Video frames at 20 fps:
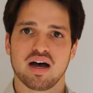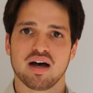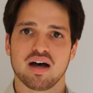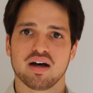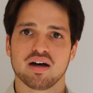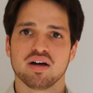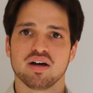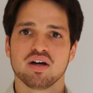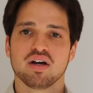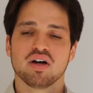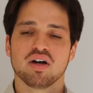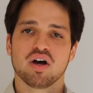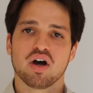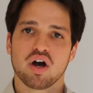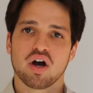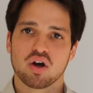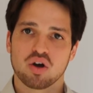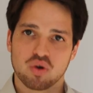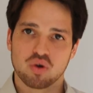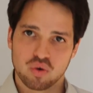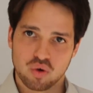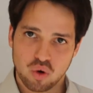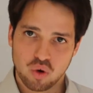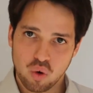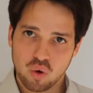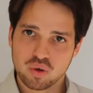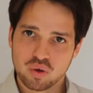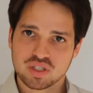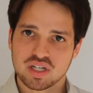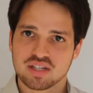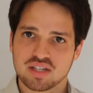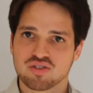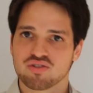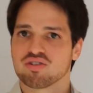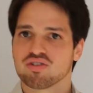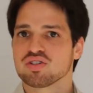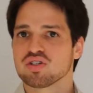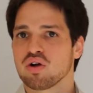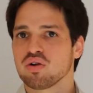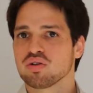are caused as a
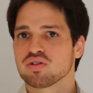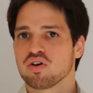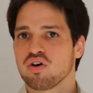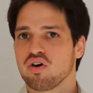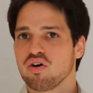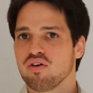result